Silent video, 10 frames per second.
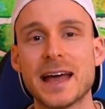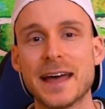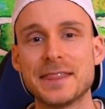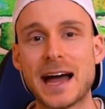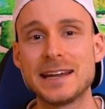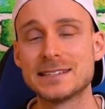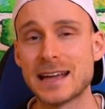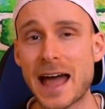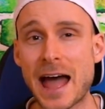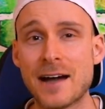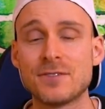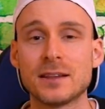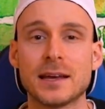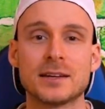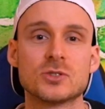and that is
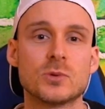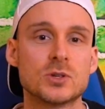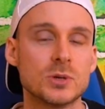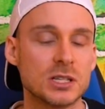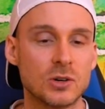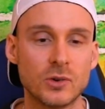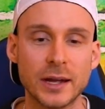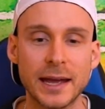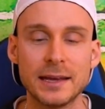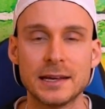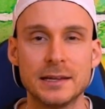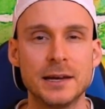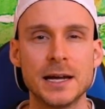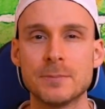Avalanche, which was created